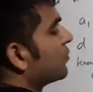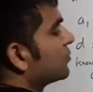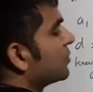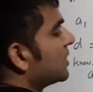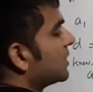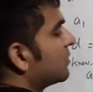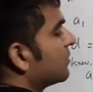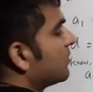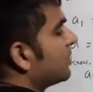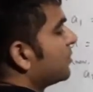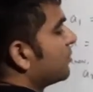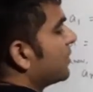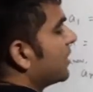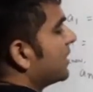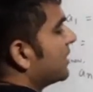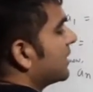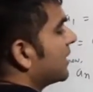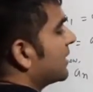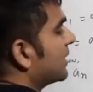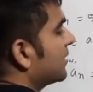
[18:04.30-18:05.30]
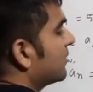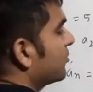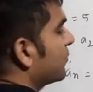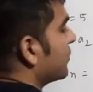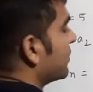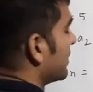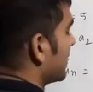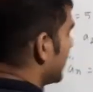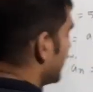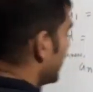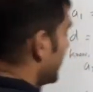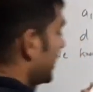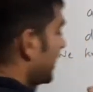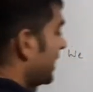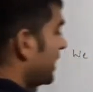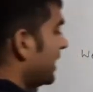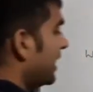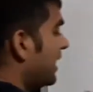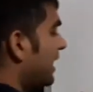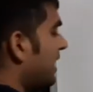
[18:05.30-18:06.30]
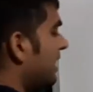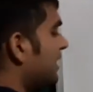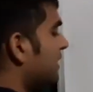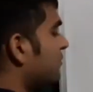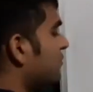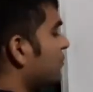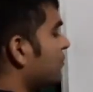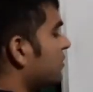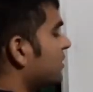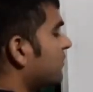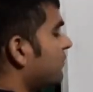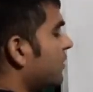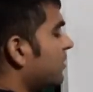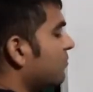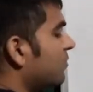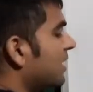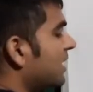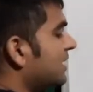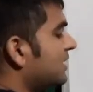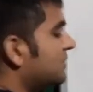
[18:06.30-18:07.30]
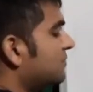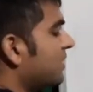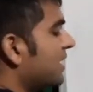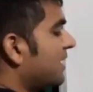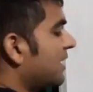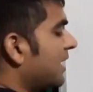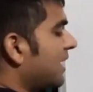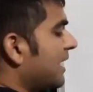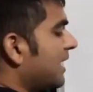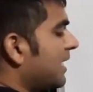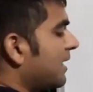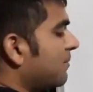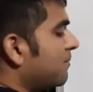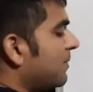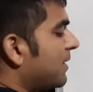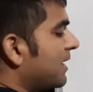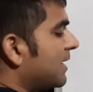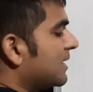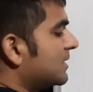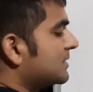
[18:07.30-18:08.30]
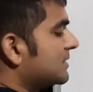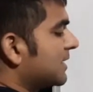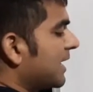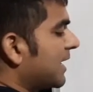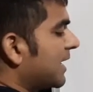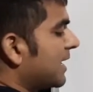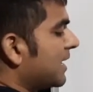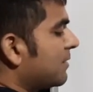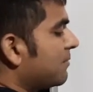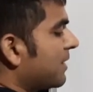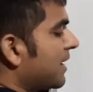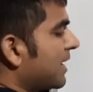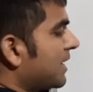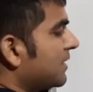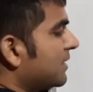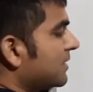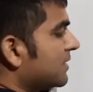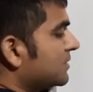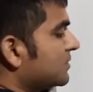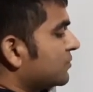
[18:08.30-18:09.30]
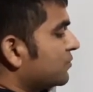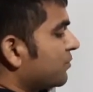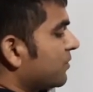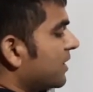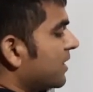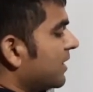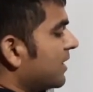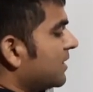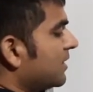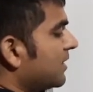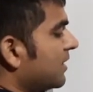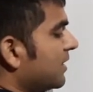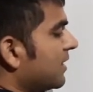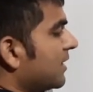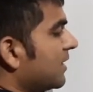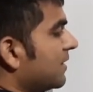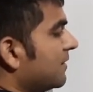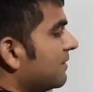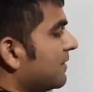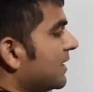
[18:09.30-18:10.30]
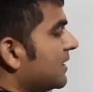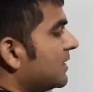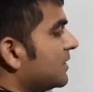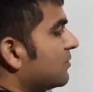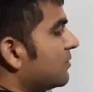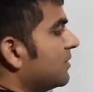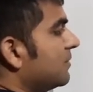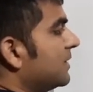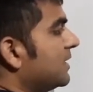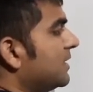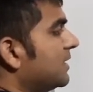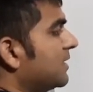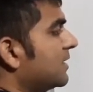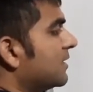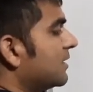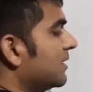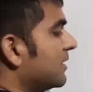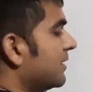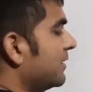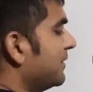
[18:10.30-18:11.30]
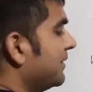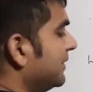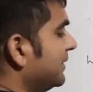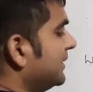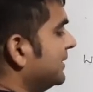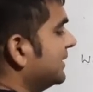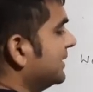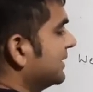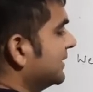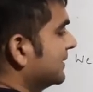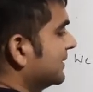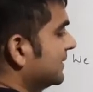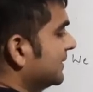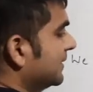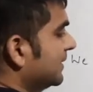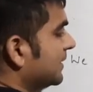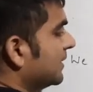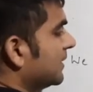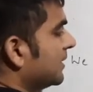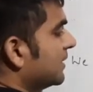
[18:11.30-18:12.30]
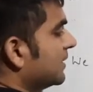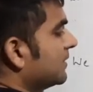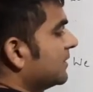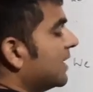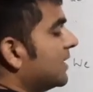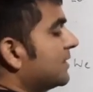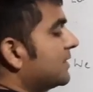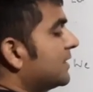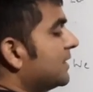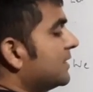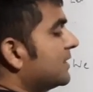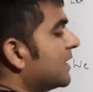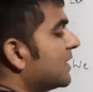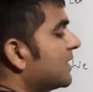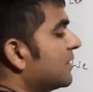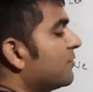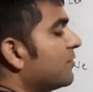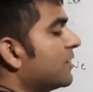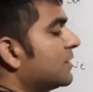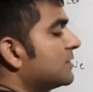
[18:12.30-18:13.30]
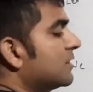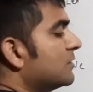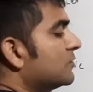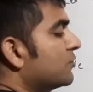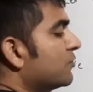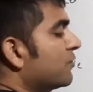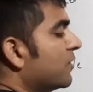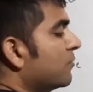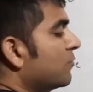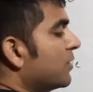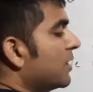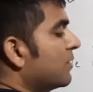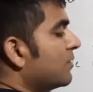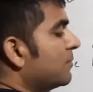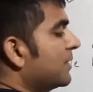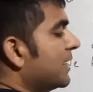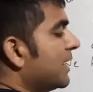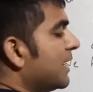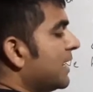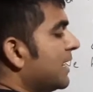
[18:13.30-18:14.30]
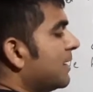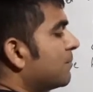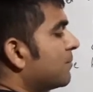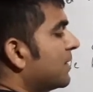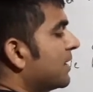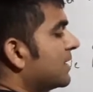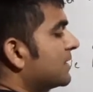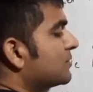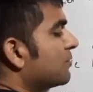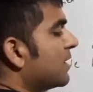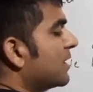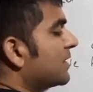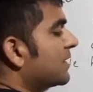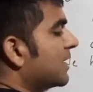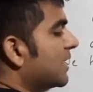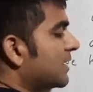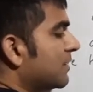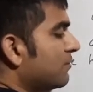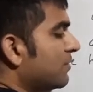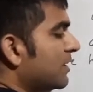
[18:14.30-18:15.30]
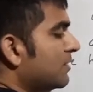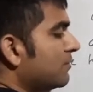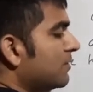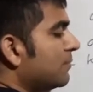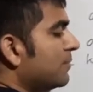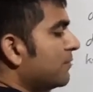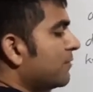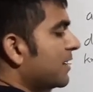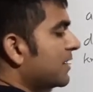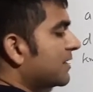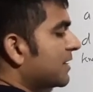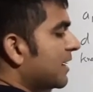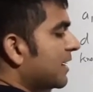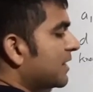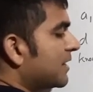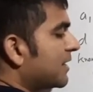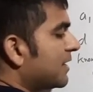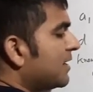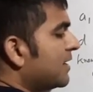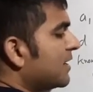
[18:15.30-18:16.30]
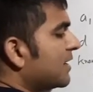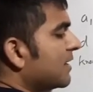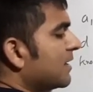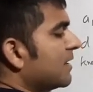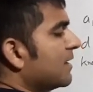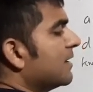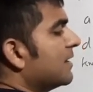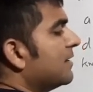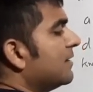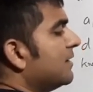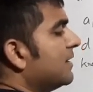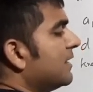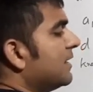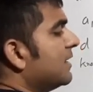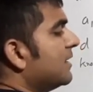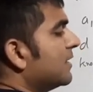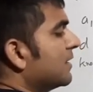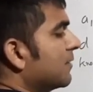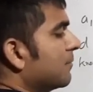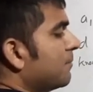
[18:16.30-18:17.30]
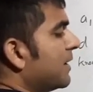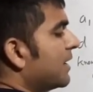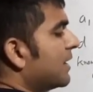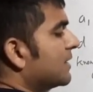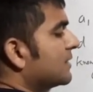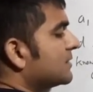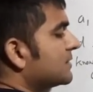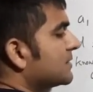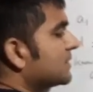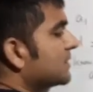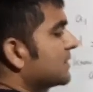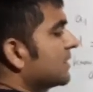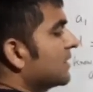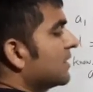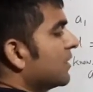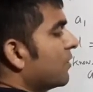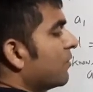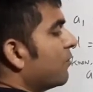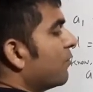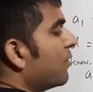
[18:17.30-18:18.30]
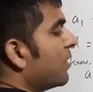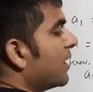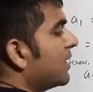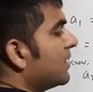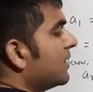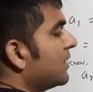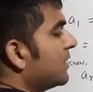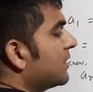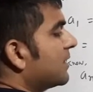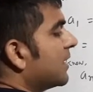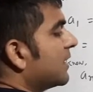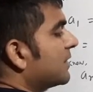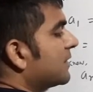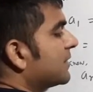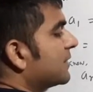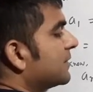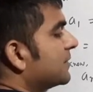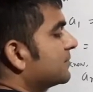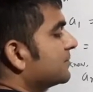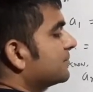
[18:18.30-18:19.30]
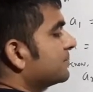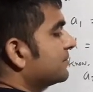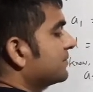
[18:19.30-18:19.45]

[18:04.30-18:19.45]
so it will be 130 more. AN, you know the formula, it's what? A plus N minus 1, then it will be D. Then T31st also formula will be A plus what? 31 will be what? 30 D plus 130.